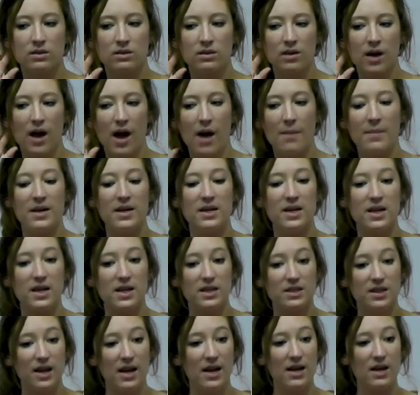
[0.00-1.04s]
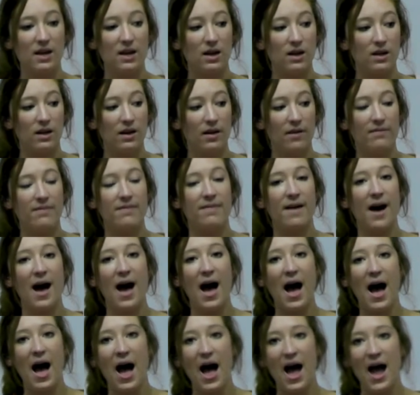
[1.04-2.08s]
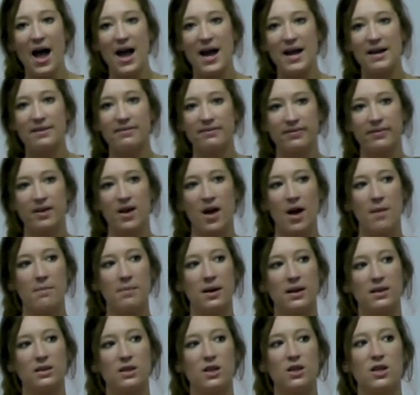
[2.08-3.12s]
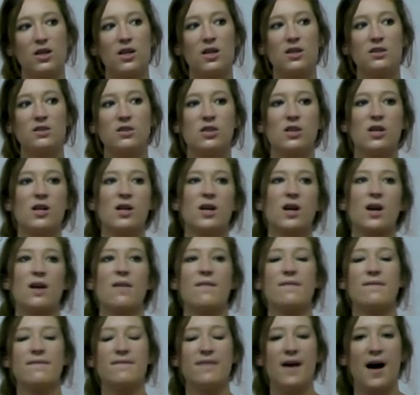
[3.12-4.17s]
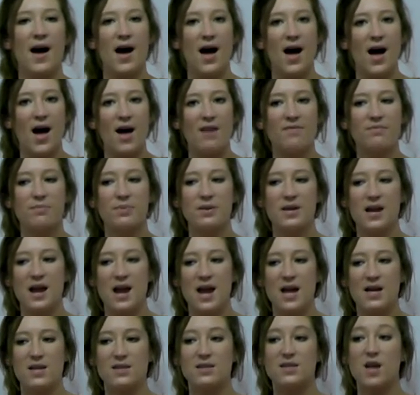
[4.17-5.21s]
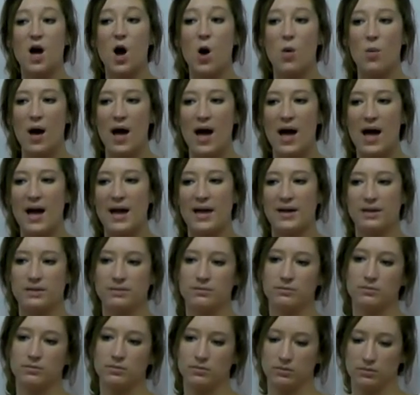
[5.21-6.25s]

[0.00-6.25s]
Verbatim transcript: How many did he take? Five. Pater took five bananas away.